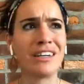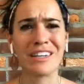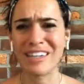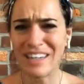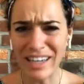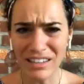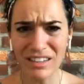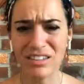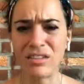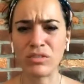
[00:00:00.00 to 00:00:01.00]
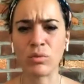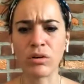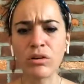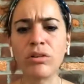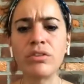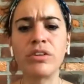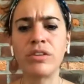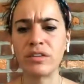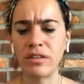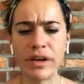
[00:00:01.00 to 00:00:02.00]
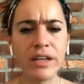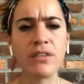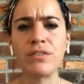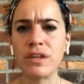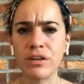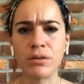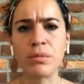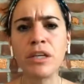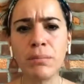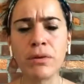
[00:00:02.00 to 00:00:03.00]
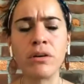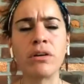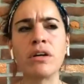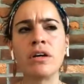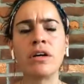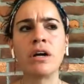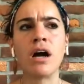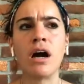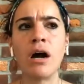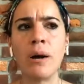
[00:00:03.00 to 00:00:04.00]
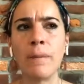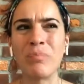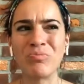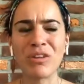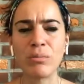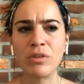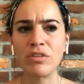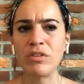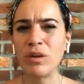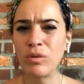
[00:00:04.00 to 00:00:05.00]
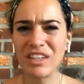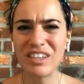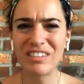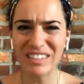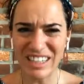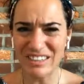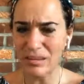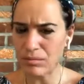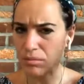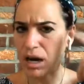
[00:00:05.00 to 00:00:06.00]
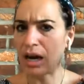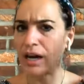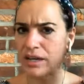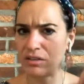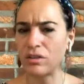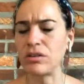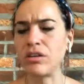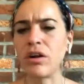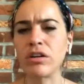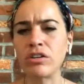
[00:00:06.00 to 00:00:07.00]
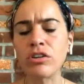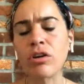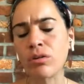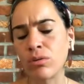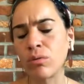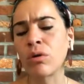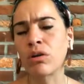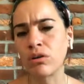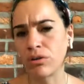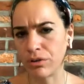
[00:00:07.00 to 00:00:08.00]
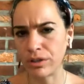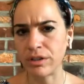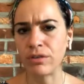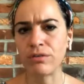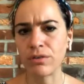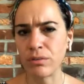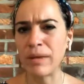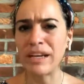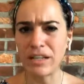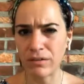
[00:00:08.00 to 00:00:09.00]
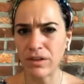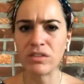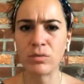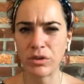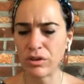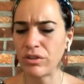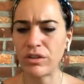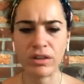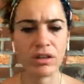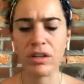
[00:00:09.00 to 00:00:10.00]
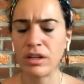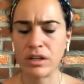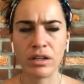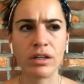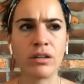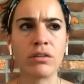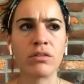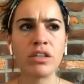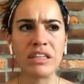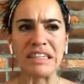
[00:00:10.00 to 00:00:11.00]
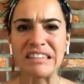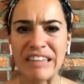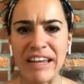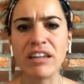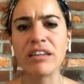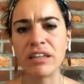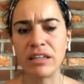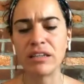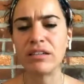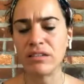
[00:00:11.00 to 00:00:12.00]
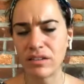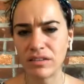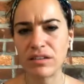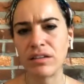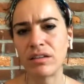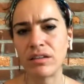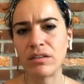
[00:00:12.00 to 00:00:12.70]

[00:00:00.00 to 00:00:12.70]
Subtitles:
connected to this world, to this life, to other people, but so that we can get some eyes on our internal world. And for many of us, what are the really daily, consistent